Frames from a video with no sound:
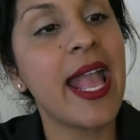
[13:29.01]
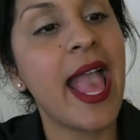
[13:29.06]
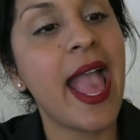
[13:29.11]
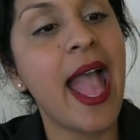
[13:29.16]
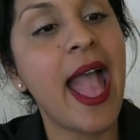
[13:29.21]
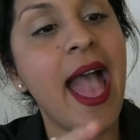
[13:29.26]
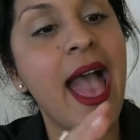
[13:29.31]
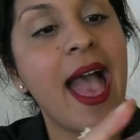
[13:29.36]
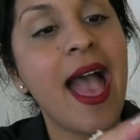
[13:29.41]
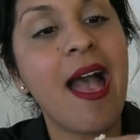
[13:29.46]

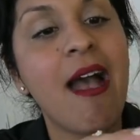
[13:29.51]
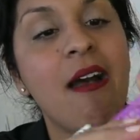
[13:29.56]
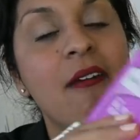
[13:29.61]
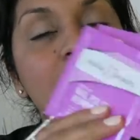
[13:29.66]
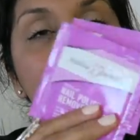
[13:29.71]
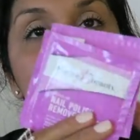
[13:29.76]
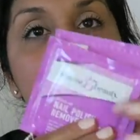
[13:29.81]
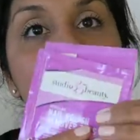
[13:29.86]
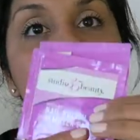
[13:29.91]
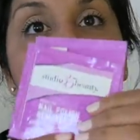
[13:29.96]

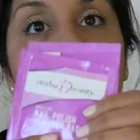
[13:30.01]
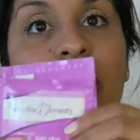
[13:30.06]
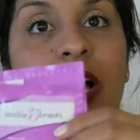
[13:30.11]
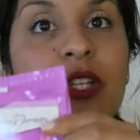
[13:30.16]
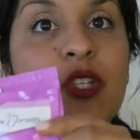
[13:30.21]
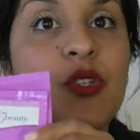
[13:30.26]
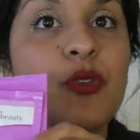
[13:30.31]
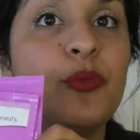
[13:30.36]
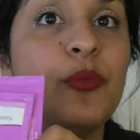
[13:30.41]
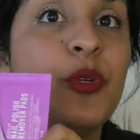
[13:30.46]
have nail
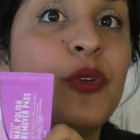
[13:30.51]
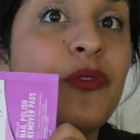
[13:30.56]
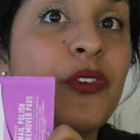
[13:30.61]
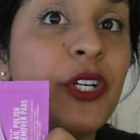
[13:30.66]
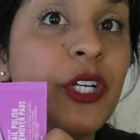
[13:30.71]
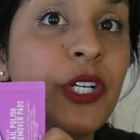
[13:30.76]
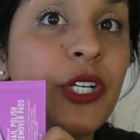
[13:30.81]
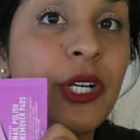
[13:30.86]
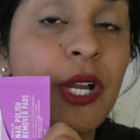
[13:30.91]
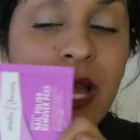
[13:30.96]
polish
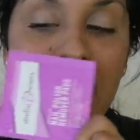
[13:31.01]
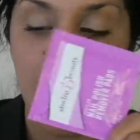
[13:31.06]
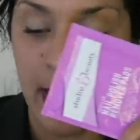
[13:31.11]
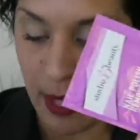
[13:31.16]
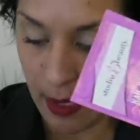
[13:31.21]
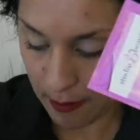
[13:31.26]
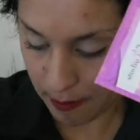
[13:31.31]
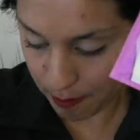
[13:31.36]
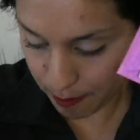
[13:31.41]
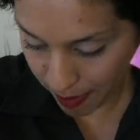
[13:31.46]
remover
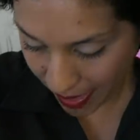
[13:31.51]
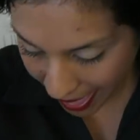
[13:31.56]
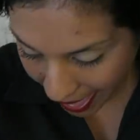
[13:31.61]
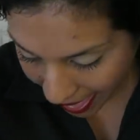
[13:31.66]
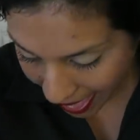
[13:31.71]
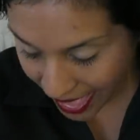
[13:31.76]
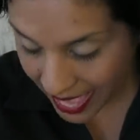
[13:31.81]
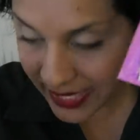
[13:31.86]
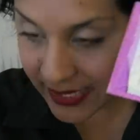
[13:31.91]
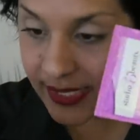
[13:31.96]

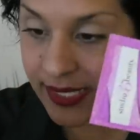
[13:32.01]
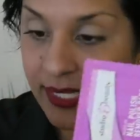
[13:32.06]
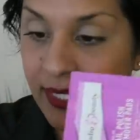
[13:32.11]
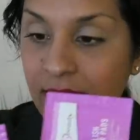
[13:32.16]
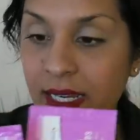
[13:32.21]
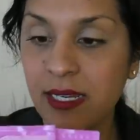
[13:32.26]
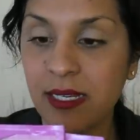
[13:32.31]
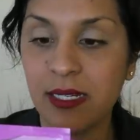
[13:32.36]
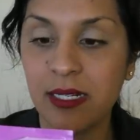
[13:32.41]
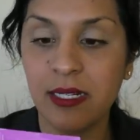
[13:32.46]

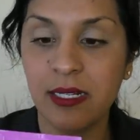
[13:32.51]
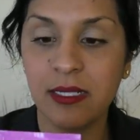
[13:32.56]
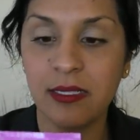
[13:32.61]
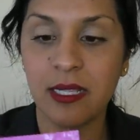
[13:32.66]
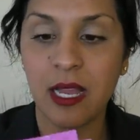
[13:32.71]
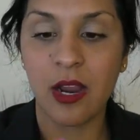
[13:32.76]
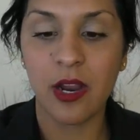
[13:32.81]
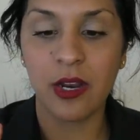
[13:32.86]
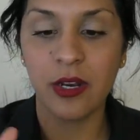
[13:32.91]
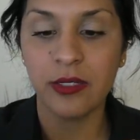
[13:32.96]
pads,
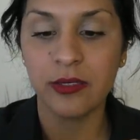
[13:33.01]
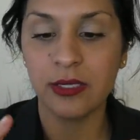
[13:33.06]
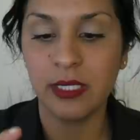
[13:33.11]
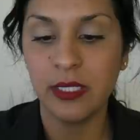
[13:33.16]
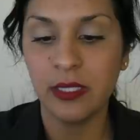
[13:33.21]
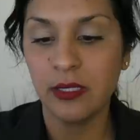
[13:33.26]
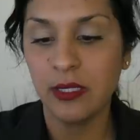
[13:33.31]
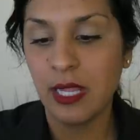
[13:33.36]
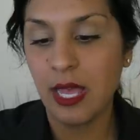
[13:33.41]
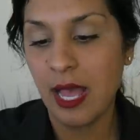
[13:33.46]
or
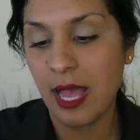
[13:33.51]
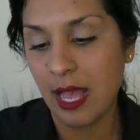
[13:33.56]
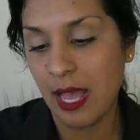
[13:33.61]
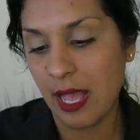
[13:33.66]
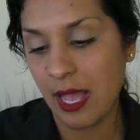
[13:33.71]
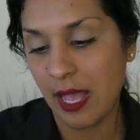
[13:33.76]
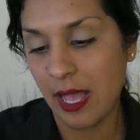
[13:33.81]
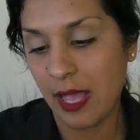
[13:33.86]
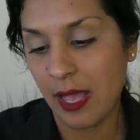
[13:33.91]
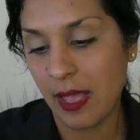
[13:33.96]
little,
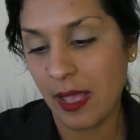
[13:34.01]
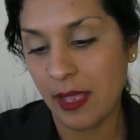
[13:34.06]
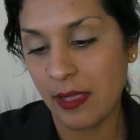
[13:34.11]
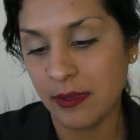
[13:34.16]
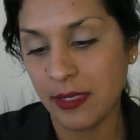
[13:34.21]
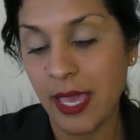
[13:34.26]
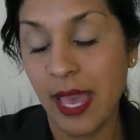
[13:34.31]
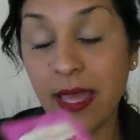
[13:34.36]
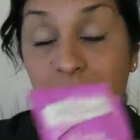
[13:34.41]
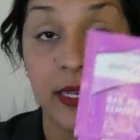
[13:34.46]

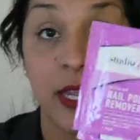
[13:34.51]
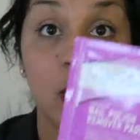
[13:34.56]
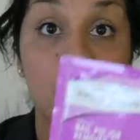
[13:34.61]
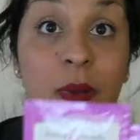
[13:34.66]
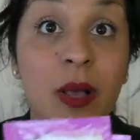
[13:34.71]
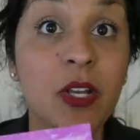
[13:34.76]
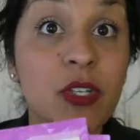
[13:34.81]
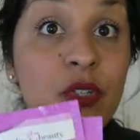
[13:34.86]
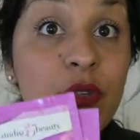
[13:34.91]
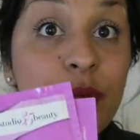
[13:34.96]

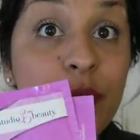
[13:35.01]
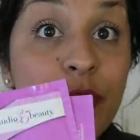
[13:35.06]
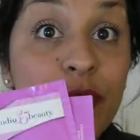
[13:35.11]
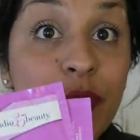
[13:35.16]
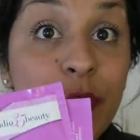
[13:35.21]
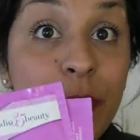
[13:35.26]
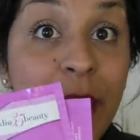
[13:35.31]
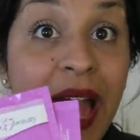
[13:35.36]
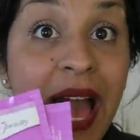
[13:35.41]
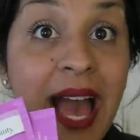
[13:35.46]
nail polish
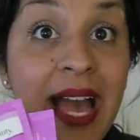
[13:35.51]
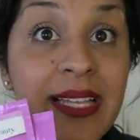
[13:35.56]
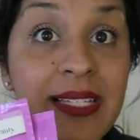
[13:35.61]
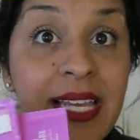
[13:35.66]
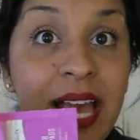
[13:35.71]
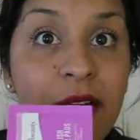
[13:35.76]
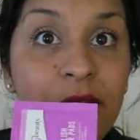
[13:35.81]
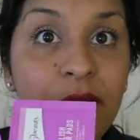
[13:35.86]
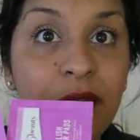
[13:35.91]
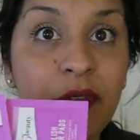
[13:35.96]
remover
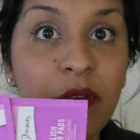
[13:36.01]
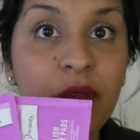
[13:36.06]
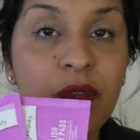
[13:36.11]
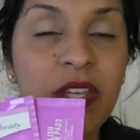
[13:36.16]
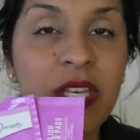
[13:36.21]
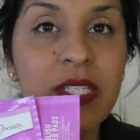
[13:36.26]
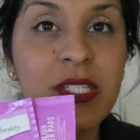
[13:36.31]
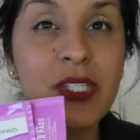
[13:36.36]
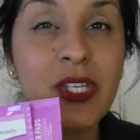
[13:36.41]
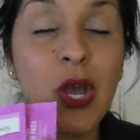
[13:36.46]
pads. I have a few
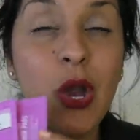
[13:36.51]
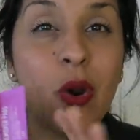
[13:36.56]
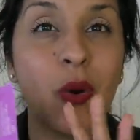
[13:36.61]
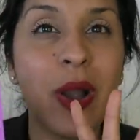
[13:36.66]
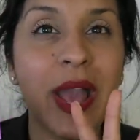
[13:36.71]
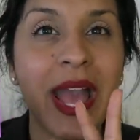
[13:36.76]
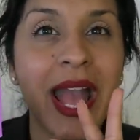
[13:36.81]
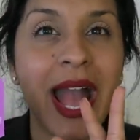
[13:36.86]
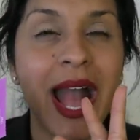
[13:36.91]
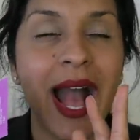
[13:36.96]
of these,
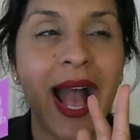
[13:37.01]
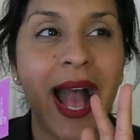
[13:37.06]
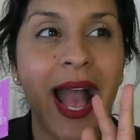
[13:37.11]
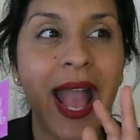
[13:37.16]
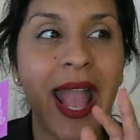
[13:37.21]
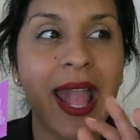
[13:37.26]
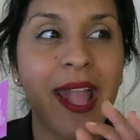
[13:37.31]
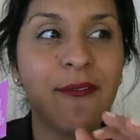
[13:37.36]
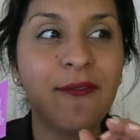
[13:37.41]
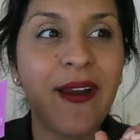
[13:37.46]
so
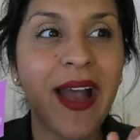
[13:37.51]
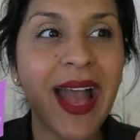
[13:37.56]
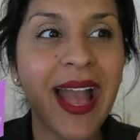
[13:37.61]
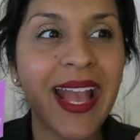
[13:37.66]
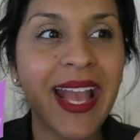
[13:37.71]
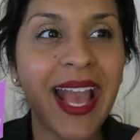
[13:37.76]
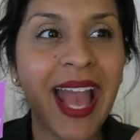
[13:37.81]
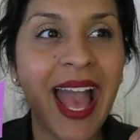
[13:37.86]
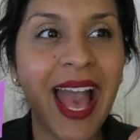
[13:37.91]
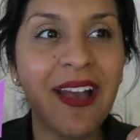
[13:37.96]
if
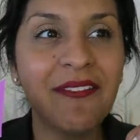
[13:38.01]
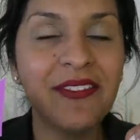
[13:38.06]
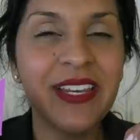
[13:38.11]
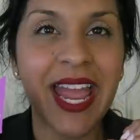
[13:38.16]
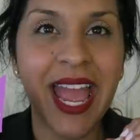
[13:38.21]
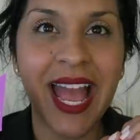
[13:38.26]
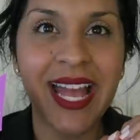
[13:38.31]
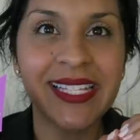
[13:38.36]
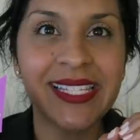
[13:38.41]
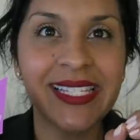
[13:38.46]
I have
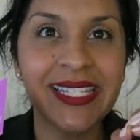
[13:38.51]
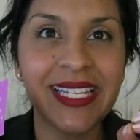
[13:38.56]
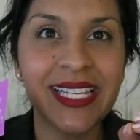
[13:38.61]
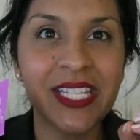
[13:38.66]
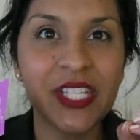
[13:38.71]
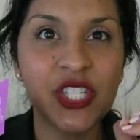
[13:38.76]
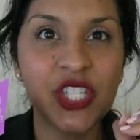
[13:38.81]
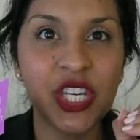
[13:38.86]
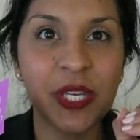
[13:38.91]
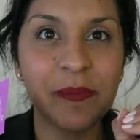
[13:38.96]

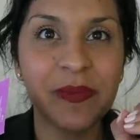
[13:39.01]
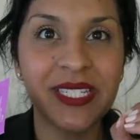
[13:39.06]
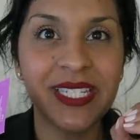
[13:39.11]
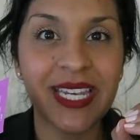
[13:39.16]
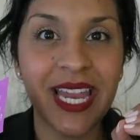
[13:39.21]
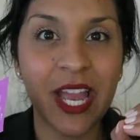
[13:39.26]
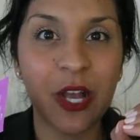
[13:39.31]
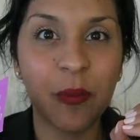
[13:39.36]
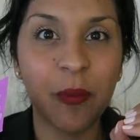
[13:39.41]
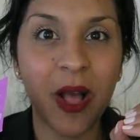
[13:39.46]
nasty chipped
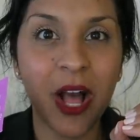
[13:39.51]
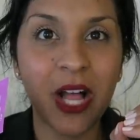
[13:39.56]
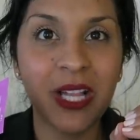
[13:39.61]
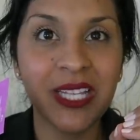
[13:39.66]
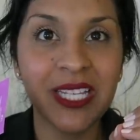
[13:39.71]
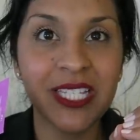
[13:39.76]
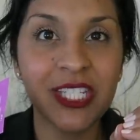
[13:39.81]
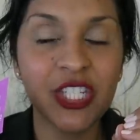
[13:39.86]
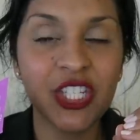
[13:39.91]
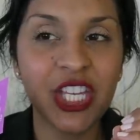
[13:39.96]
nail
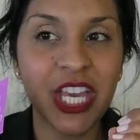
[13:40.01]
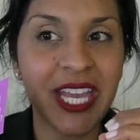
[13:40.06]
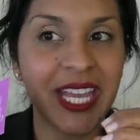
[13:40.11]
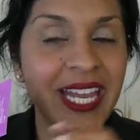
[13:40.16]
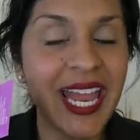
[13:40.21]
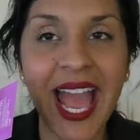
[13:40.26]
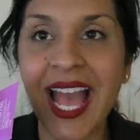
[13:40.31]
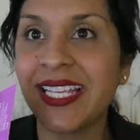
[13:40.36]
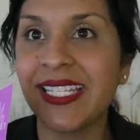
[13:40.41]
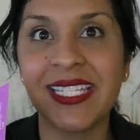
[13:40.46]
polish,
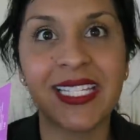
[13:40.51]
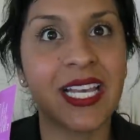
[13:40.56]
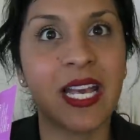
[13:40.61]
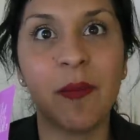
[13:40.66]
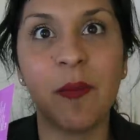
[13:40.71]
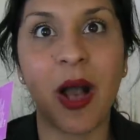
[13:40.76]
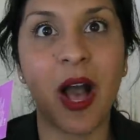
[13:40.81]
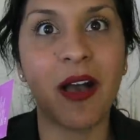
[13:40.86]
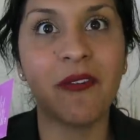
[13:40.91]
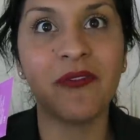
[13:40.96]
it has to
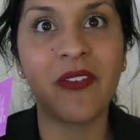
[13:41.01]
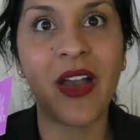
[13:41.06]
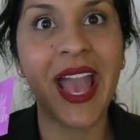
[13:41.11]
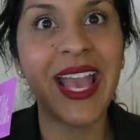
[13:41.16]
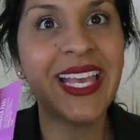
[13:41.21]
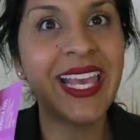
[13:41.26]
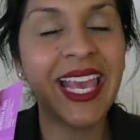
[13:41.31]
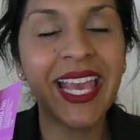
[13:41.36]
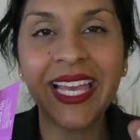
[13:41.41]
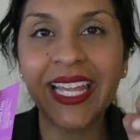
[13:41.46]
come off.
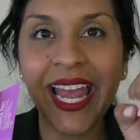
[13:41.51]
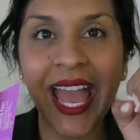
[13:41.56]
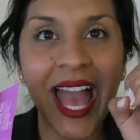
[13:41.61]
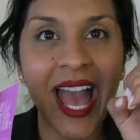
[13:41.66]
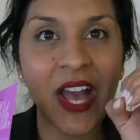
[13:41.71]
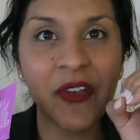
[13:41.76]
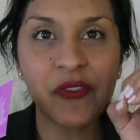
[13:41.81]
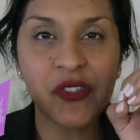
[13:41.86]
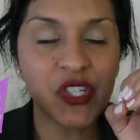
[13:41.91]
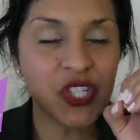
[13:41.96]
I can't
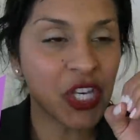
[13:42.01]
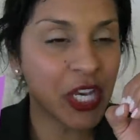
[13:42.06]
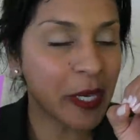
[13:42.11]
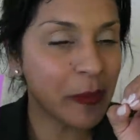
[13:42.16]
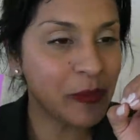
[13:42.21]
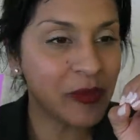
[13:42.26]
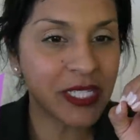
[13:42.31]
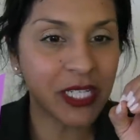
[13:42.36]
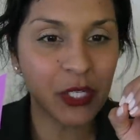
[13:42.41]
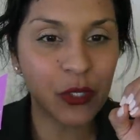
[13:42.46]
have
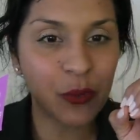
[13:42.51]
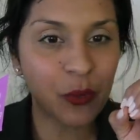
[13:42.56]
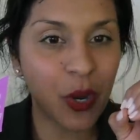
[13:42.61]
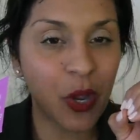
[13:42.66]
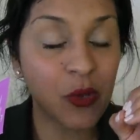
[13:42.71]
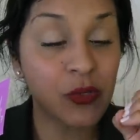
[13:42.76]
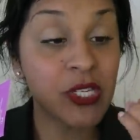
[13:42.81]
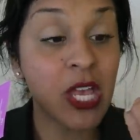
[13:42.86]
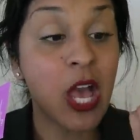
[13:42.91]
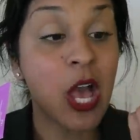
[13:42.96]
chipped and
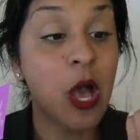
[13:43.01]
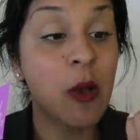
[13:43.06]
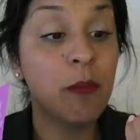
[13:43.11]
gross.